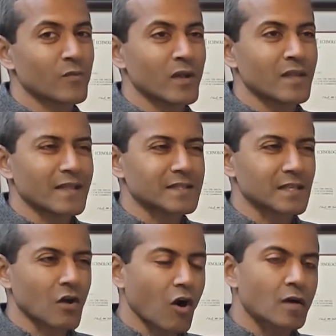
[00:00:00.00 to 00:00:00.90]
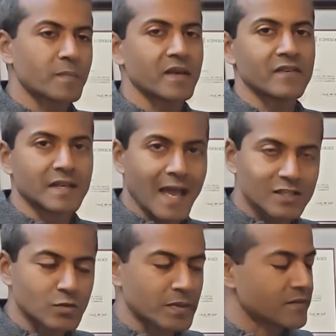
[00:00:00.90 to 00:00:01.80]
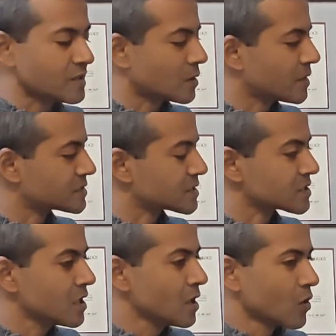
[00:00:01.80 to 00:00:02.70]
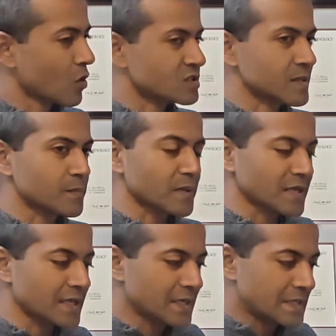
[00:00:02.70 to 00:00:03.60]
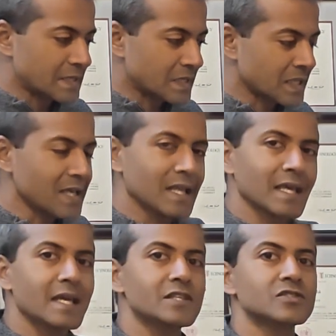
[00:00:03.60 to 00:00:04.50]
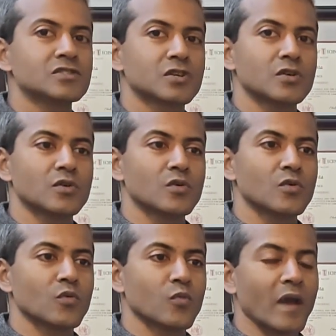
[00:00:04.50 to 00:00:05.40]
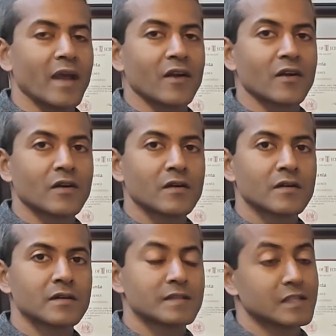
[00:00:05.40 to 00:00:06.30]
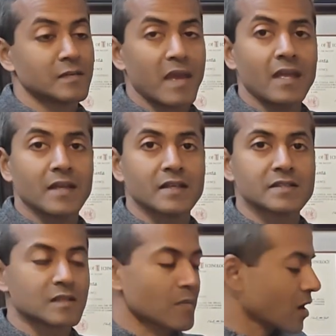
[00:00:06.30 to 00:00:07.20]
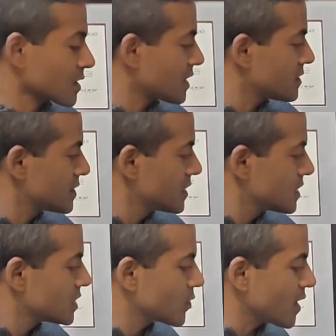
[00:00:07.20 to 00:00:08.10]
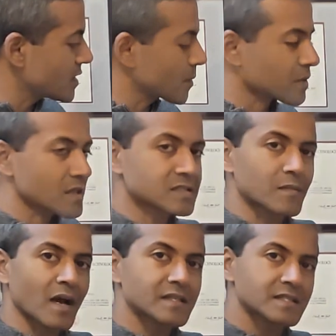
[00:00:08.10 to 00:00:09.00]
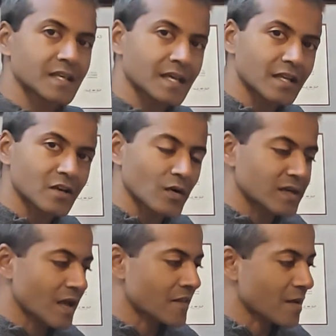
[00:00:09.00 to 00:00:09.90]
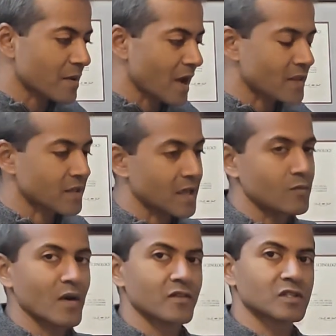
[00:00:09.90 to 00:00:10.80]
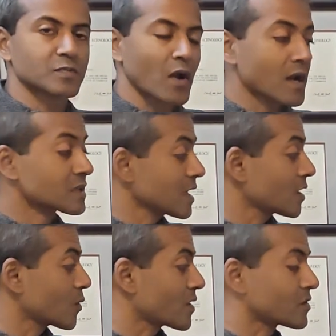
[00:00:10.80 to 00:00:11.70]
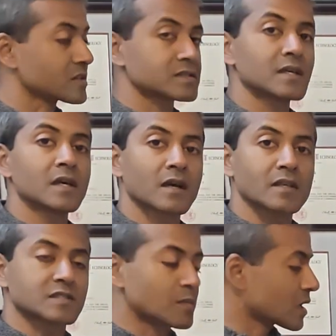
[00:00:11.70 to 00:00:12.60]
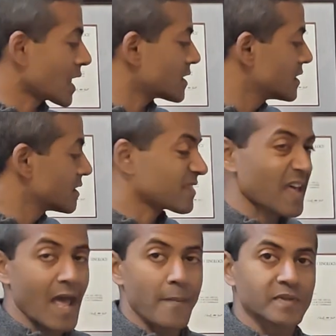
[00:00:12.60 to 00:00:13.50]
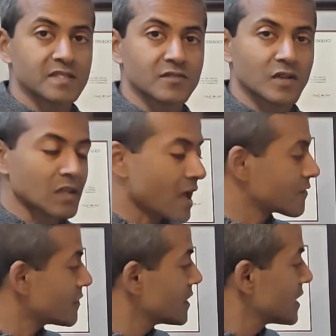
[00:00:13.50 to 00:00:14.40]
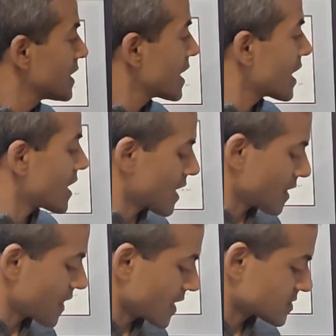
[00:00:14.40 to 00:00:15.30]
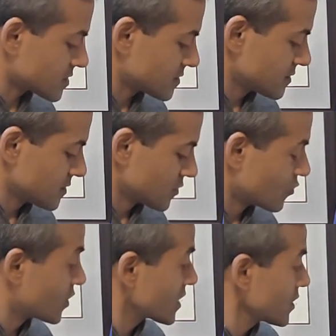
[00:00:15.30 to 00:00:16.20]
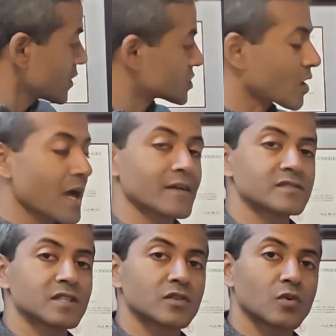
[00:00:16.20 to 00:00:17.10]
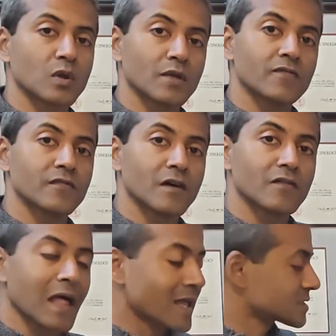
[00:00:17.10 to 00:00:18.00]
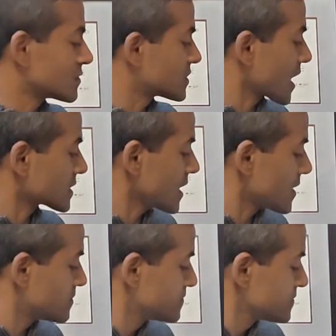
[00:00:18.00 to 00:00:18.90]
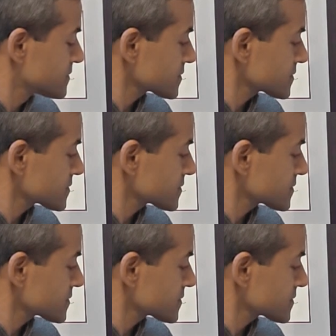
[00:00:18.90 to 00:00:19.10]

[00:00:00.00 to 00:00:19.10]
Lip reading: Whether that's like a hard pivot, an actual pivot in your business, or simply leaning into where the demand is in the market, you end up customizing and going down that path. Again, whether it's product-led or whether it's customer-led, that happens in real life. And that's really what drives the accrual of lots of tech debt.